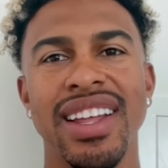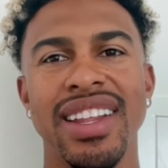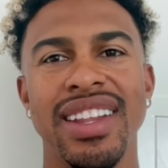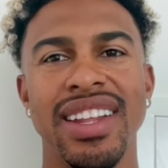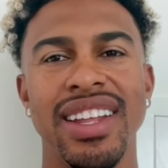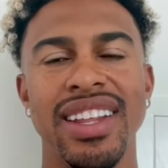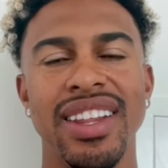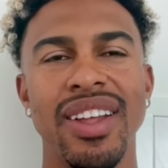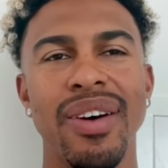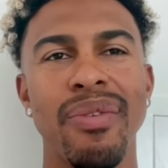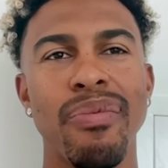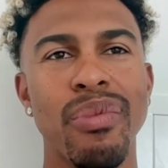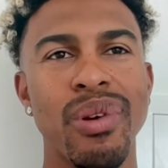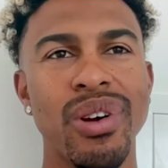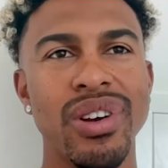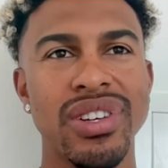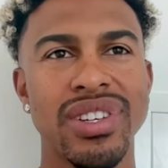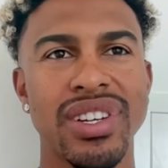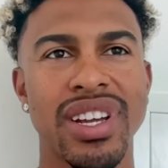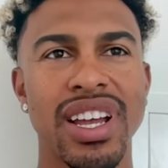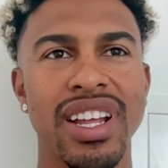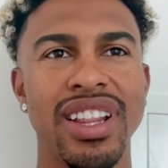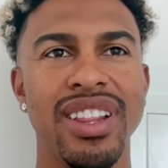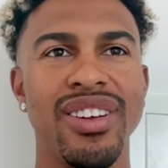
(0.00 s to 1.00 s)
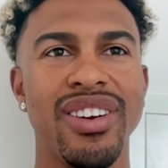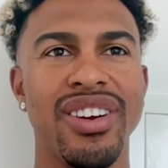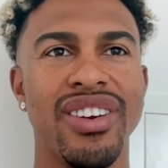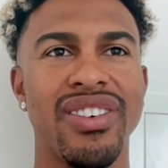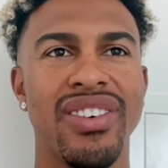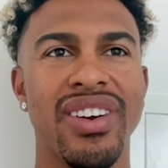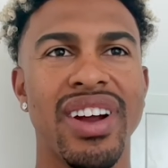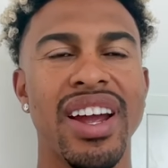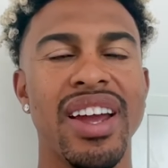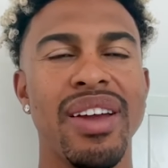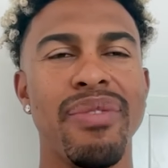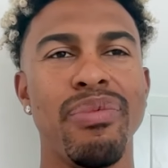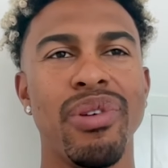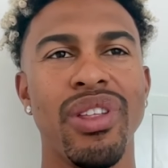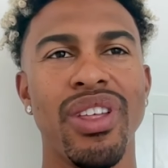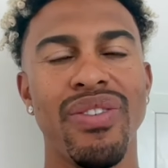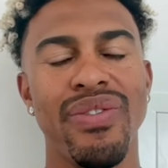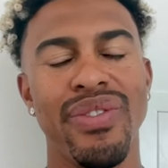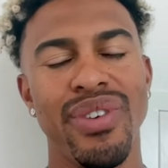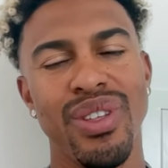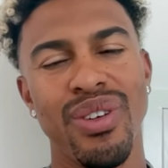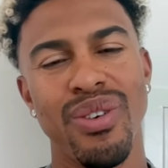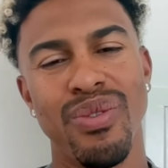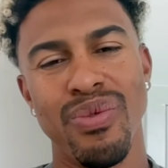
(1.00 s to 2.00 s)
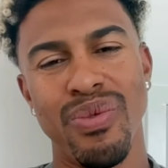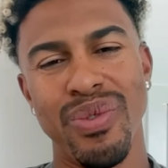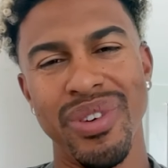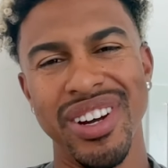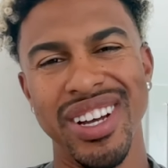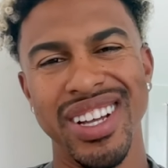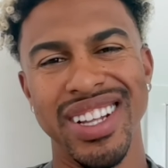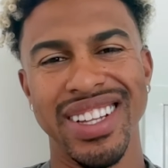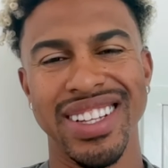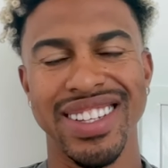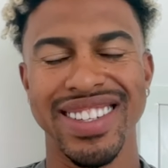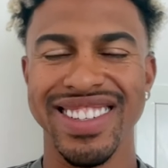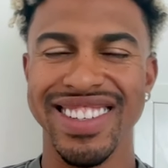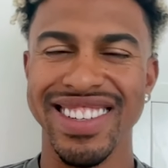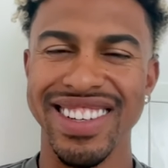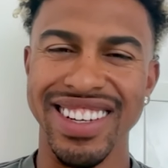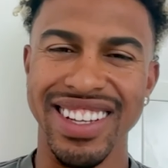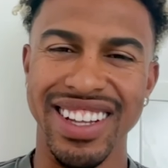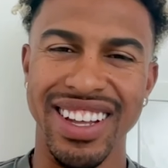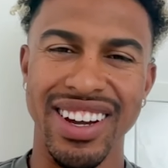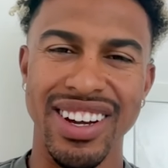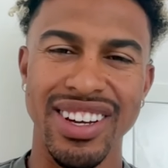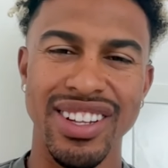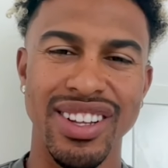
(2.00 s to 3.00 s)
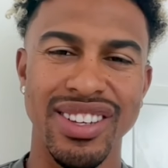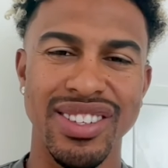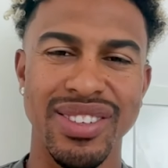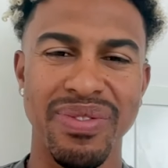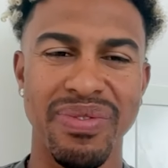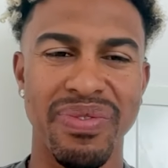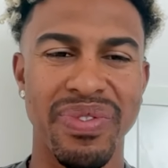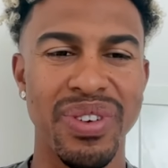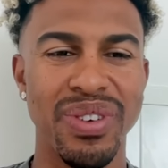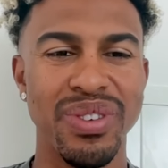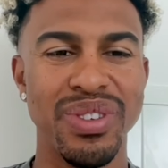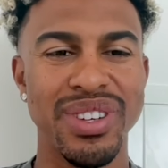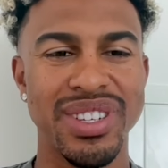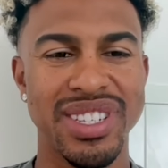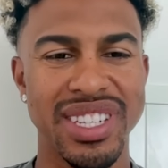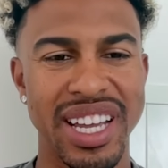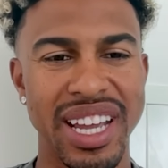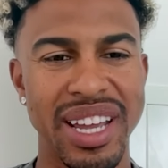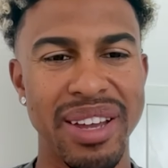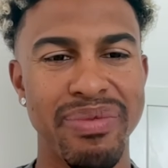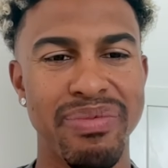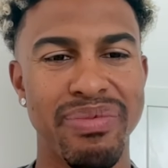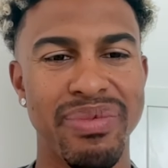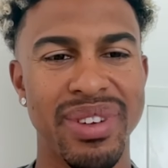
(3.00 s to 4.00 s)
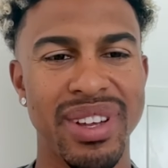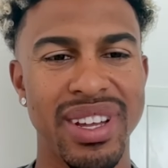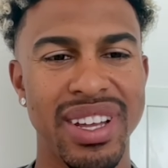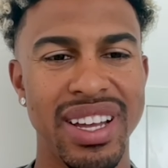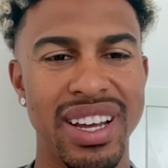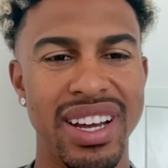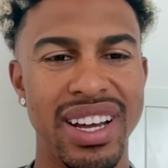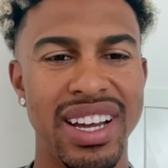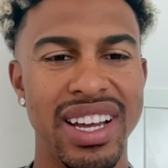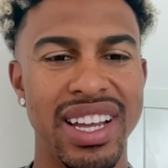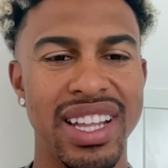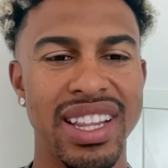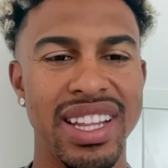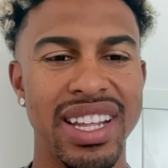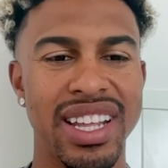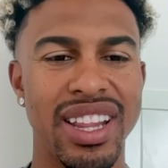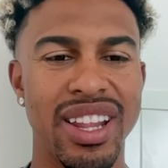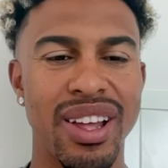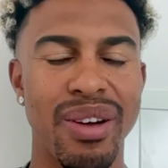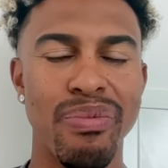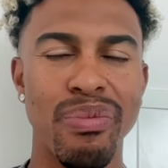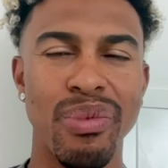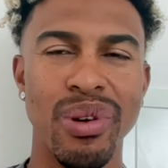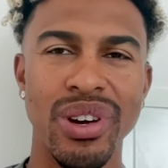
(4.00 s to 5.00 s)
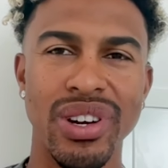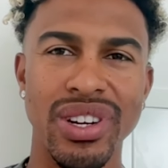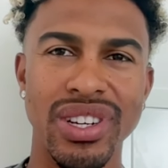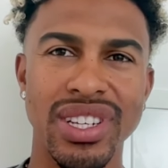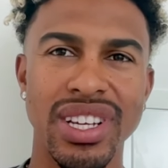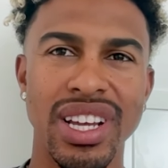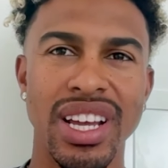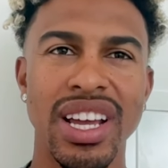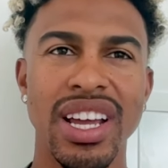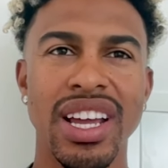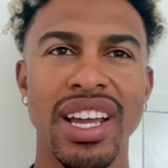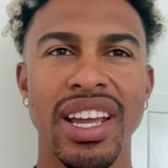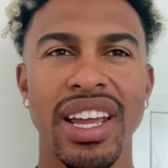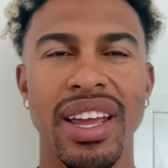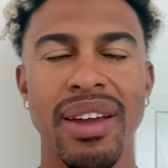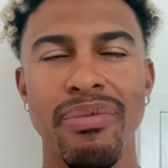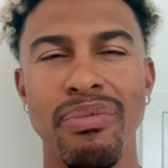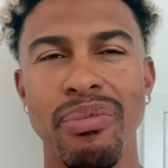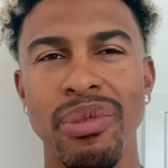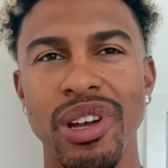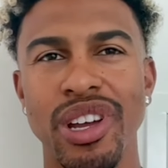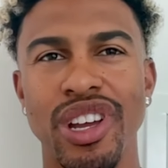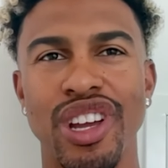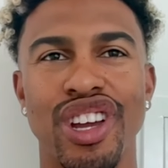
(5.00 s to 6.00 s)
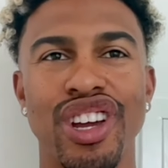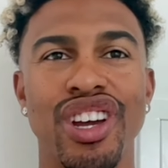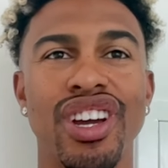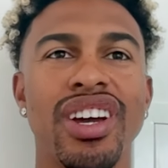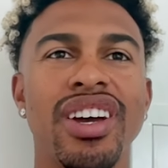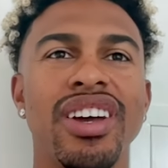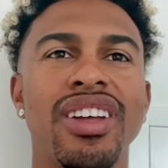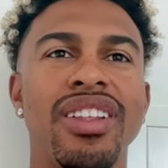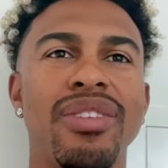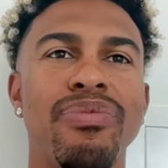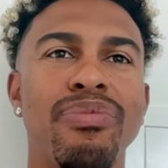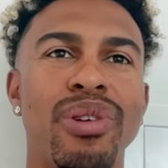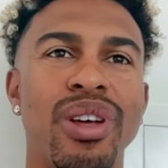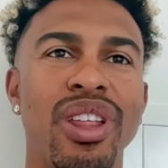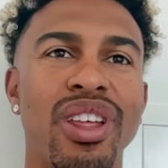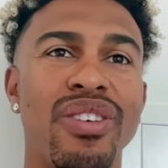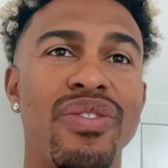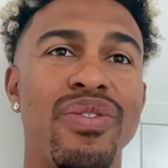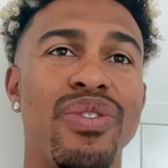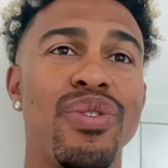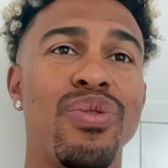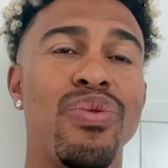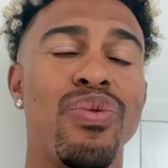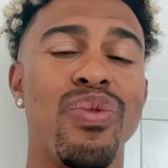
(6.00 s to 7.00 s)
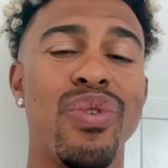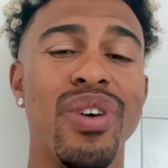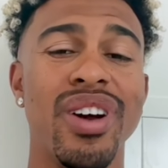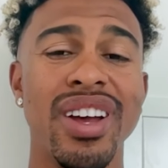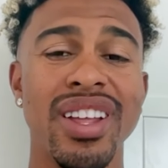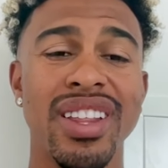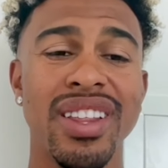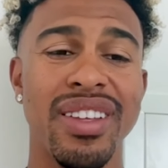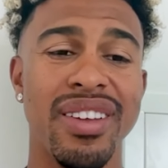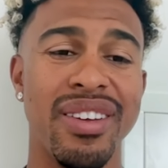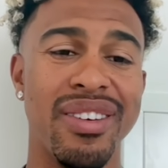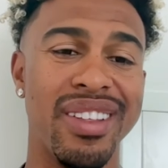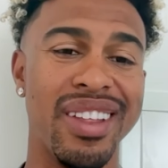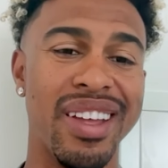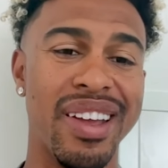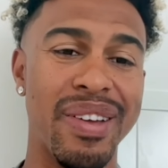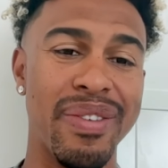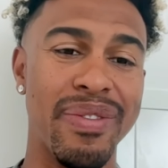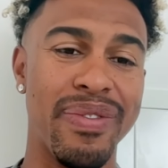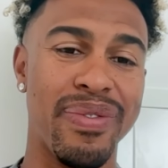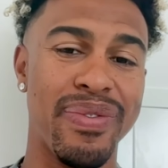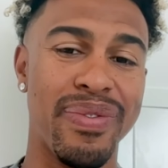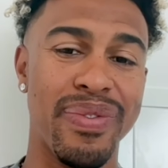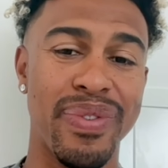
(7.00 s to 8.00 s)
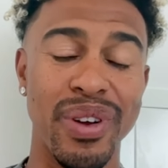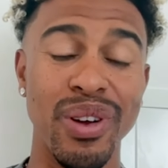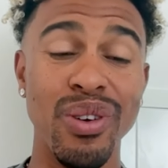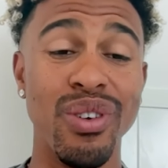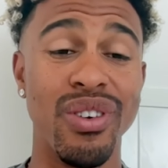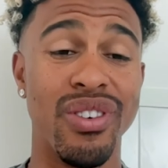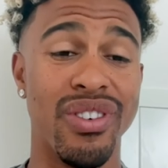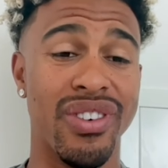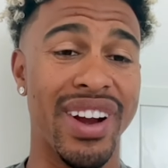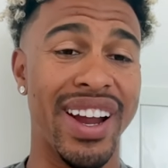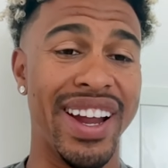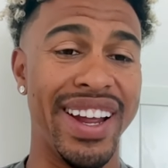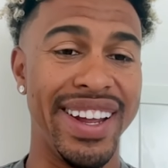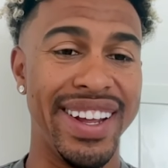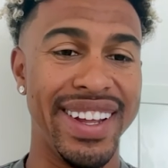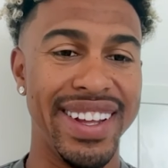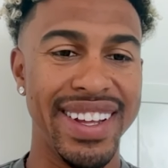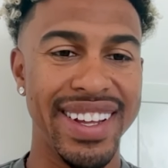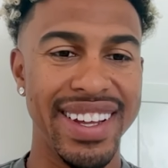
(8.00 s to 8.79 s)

numbers can look great, but if you don't win, it doesn't feel the same. And the numbers can be good, but if you win, they feel great.